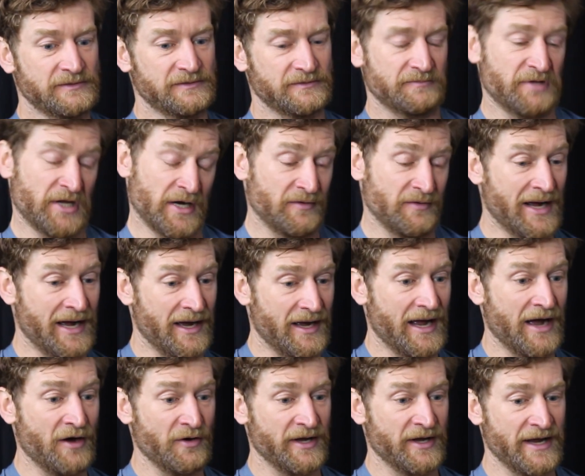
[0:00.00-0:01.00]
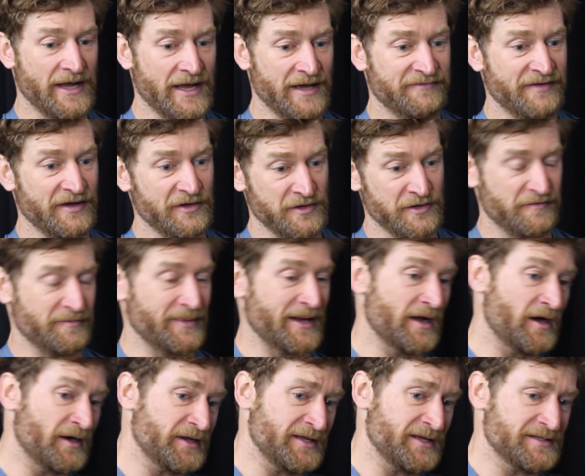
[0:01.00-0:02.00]
you know, how, can I add value for my
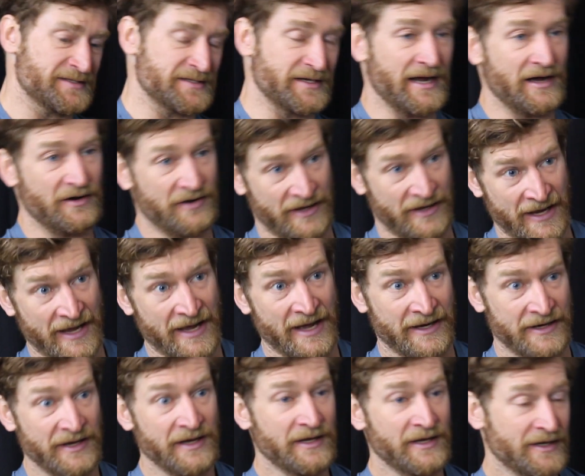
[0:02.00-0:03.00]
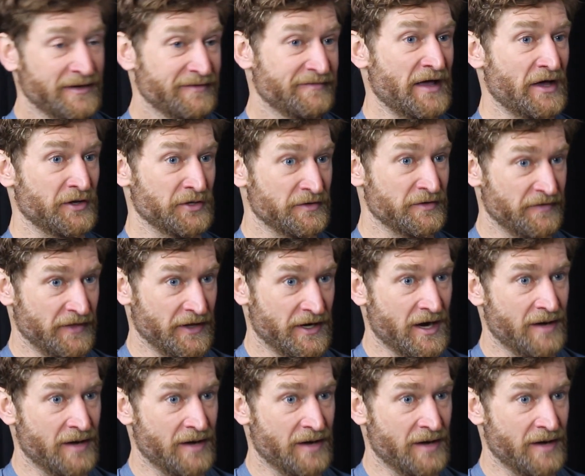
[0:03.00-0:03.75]
audience and how can I add value for the